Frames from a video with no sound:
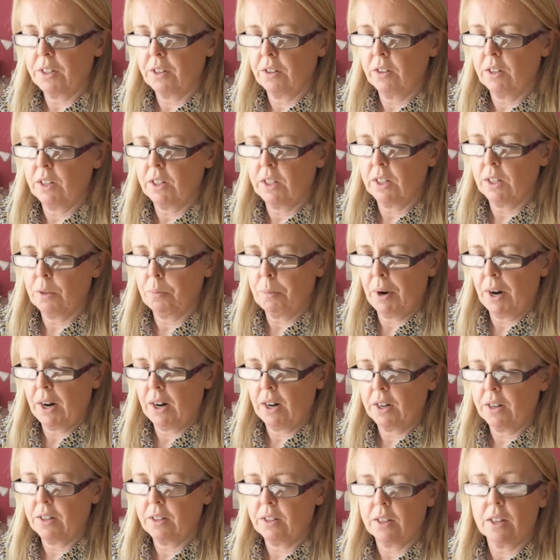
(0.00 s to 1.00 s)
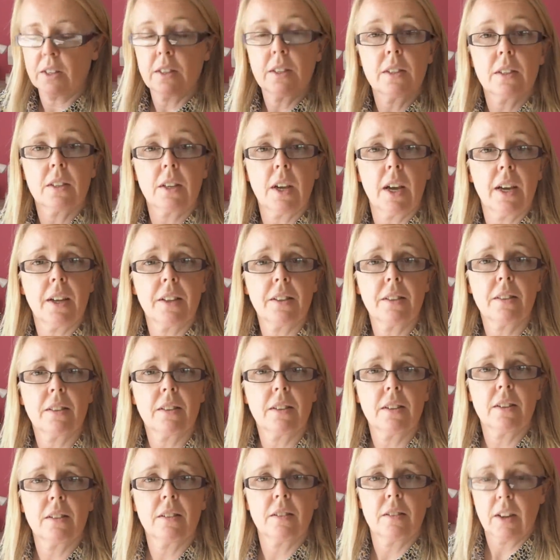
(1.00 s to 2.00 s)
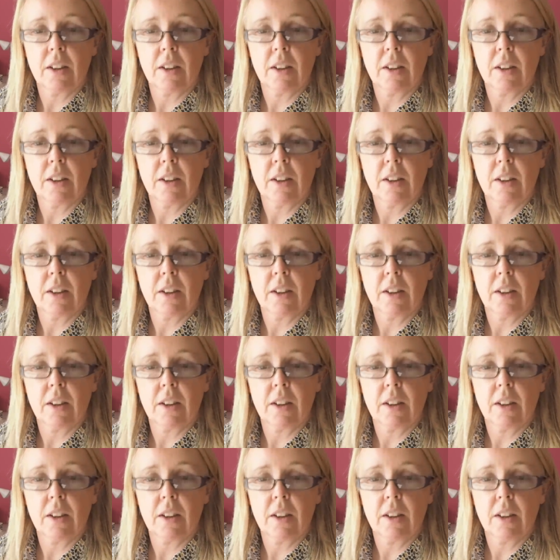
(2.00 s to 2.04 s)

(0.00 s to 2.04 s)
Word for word: So this is the part that's at the